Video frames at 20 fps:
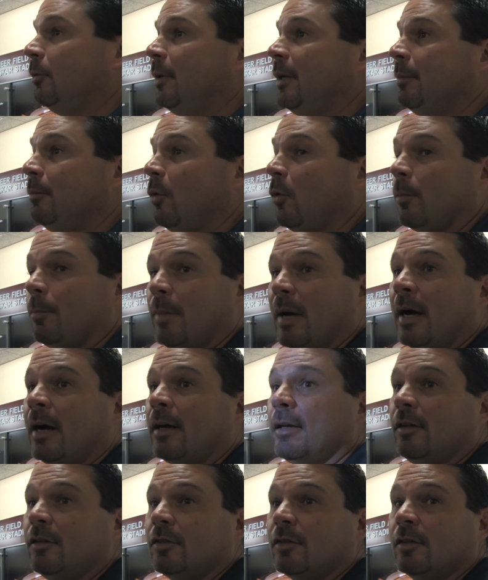many more
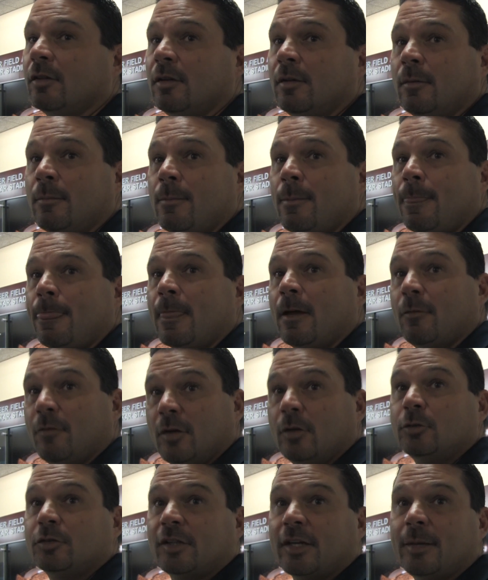bodies of
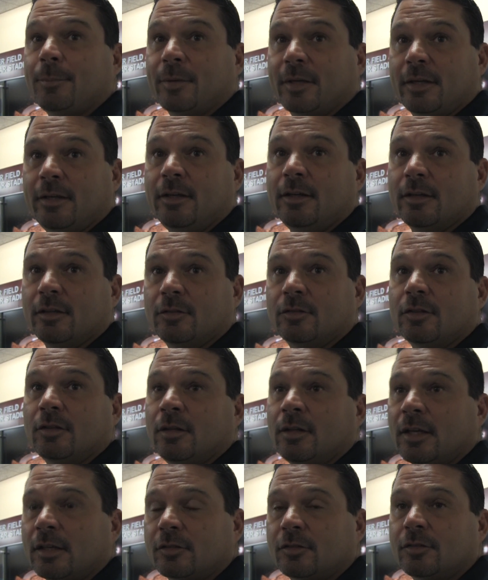those type of kids,
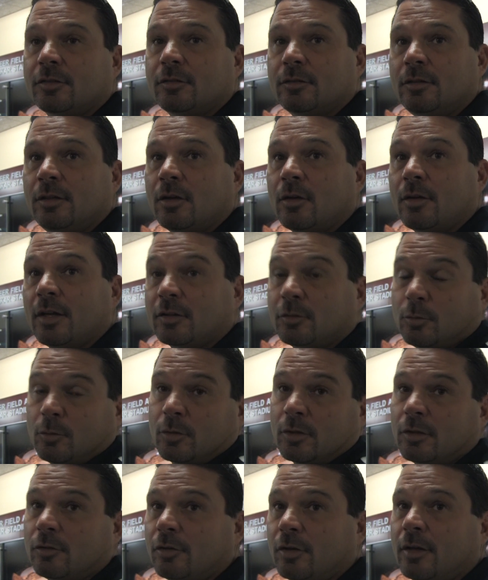and that's what we're
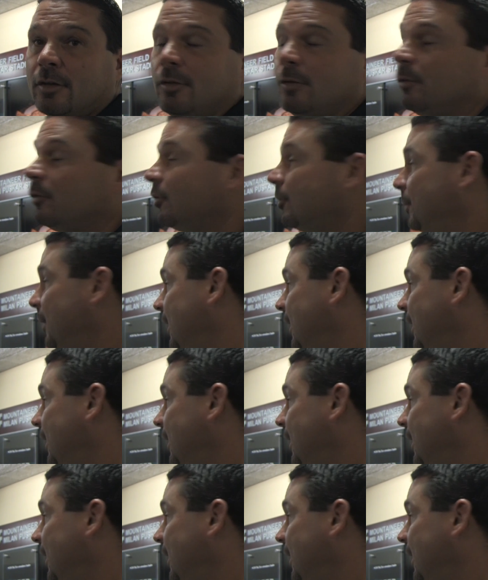going to try to do. And